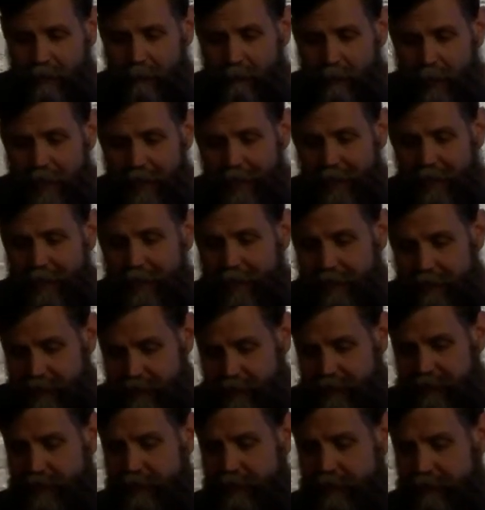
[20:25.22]
But
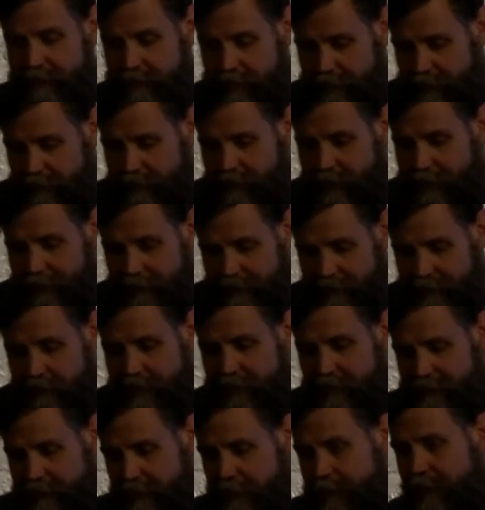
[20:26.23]
it's just, I list it
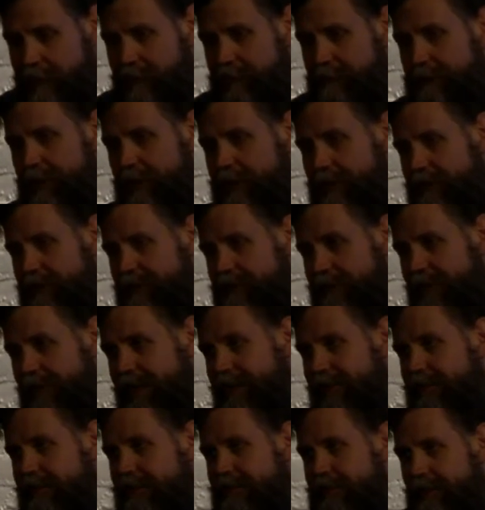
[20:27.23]
as a con because
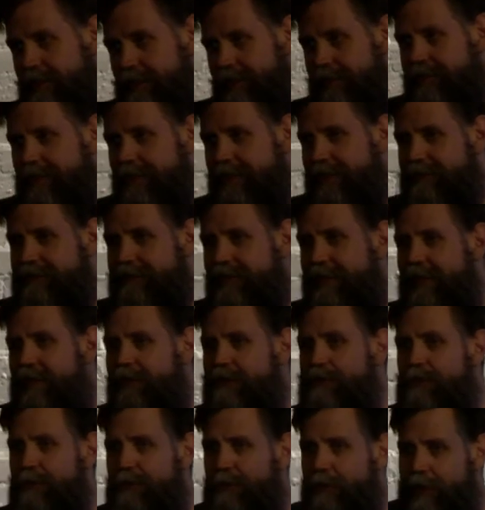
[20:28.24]
that is an
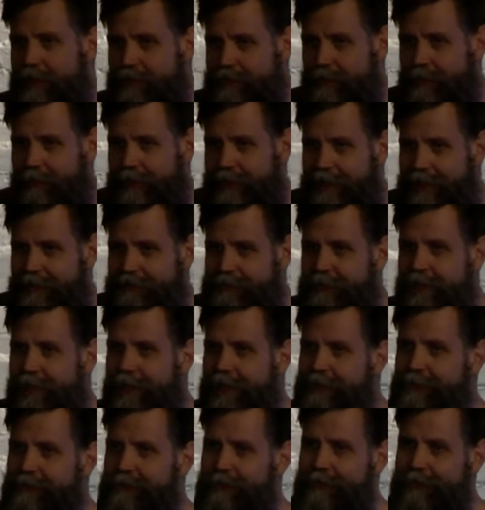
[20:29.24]
extra pressure and
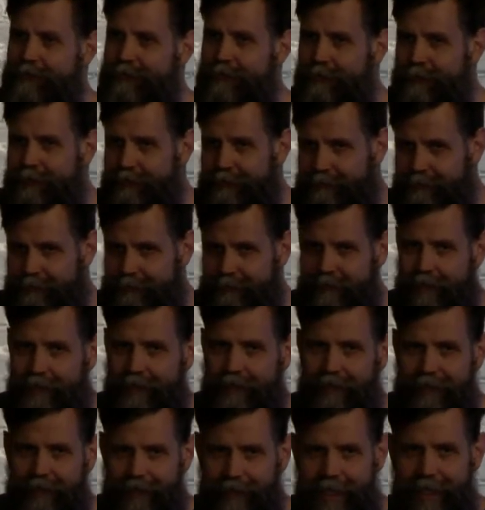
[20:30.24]
extra sort of
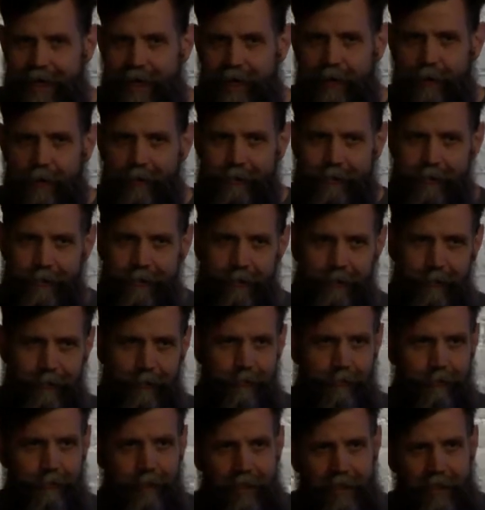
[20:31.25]
layer
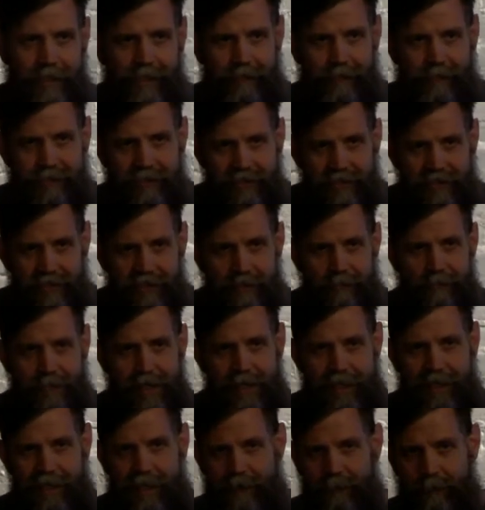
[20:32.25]
to your decision
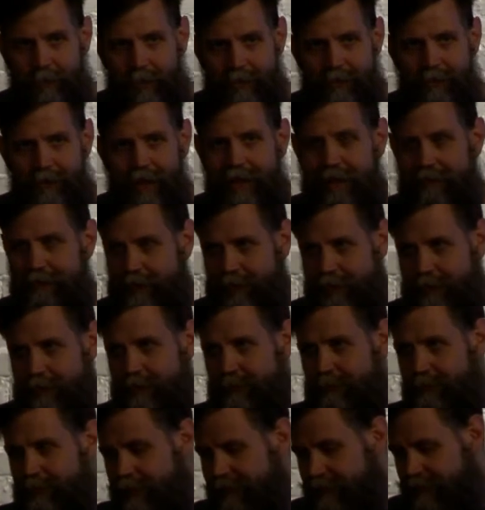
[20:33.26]
making and what you're having to
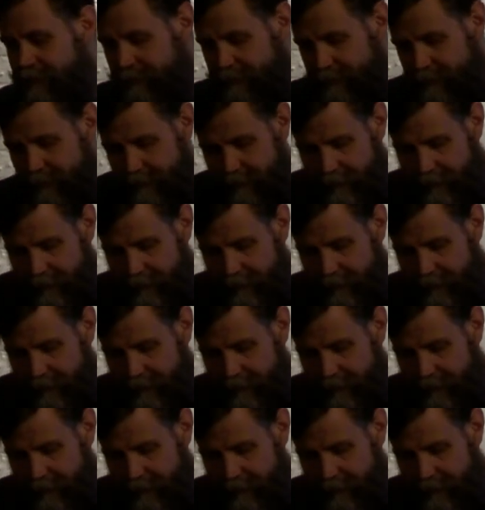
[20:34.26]
do with this sort of